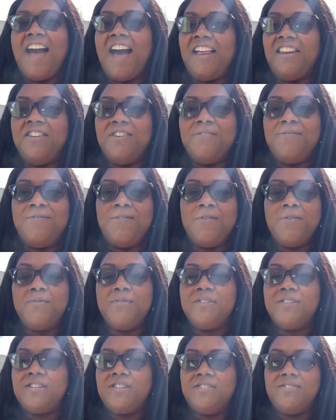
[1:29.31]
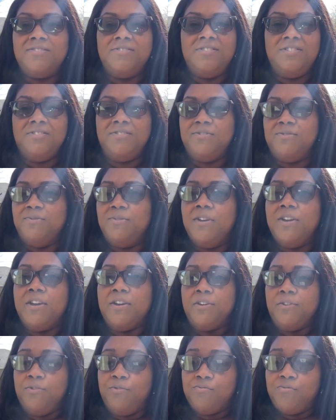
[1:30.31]
I look forward to you
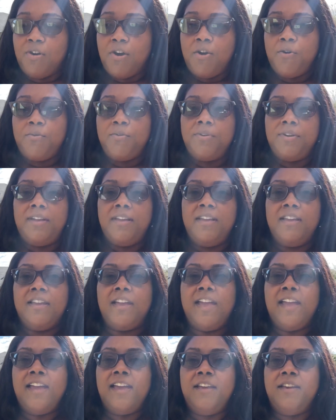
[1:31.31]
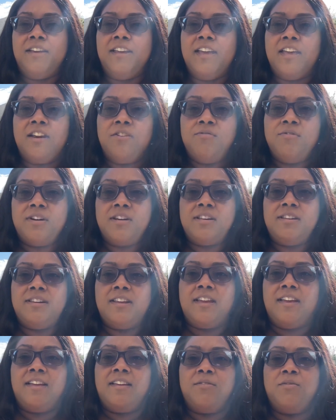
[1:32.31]
growing and getting rid of
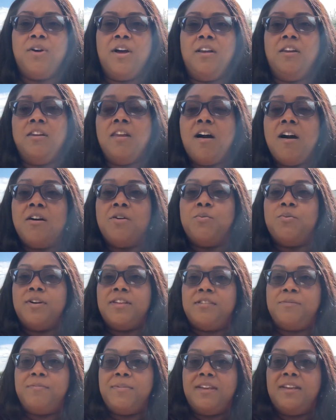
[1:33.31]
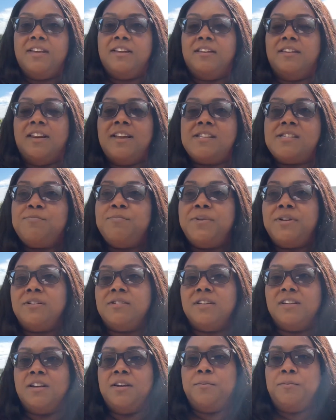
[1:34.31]
debt along with me. Let's
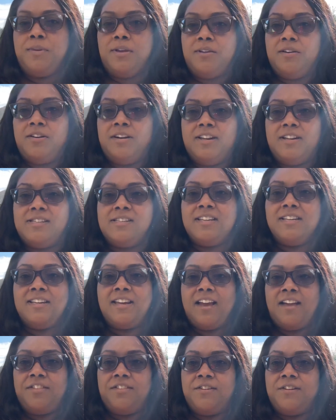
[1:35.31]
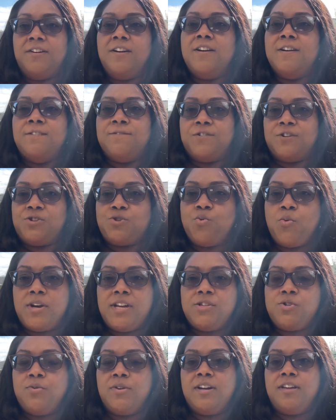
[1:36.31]
build a community together for
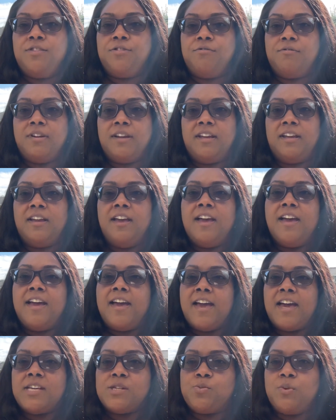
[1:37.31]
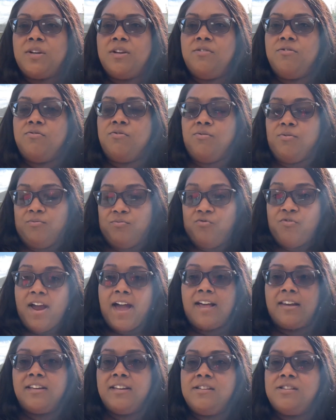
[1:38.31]
twenty twenty-three as we
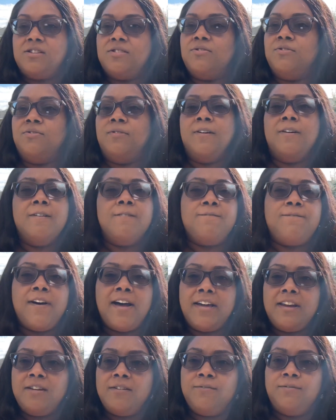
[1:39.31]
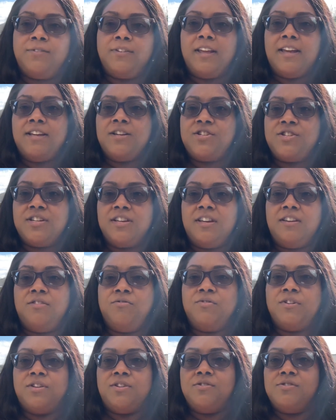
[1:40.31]
rally to fight
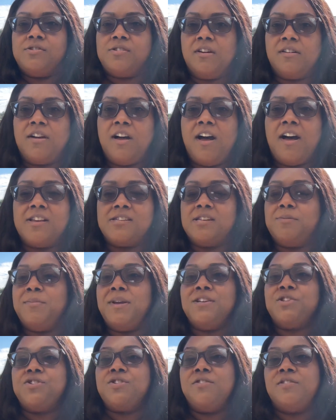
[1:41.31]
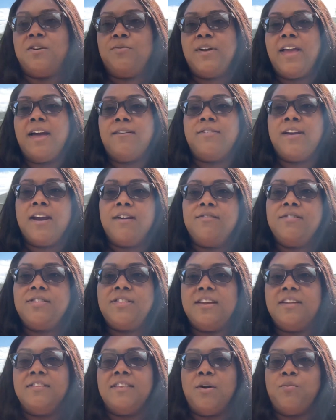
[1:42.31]
inflation, reduce our costs, and make sure that we have
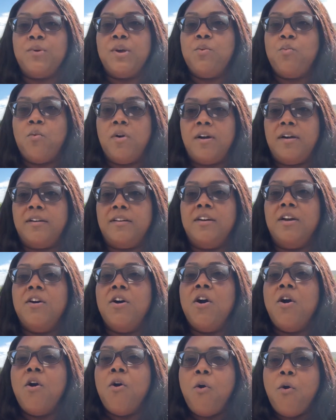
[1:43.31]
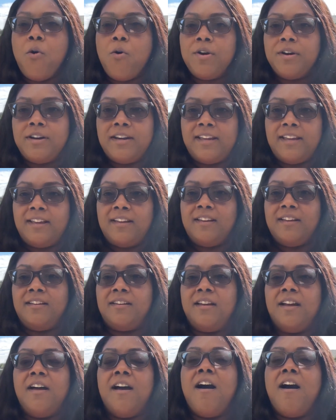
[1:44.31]
everything that we want or
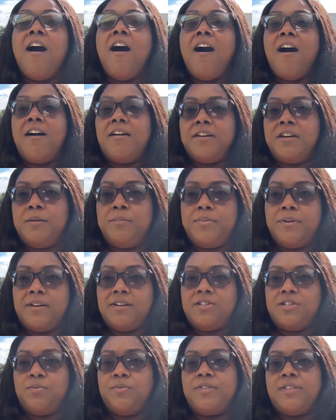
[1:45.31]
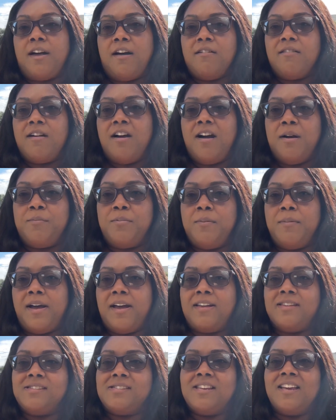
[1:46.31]
need on a budget without
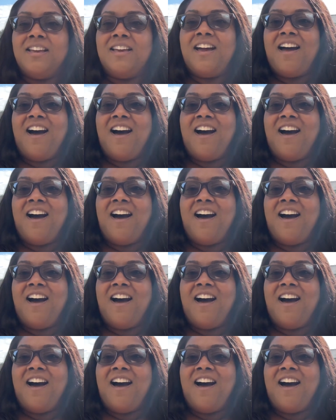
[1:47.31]
compromise.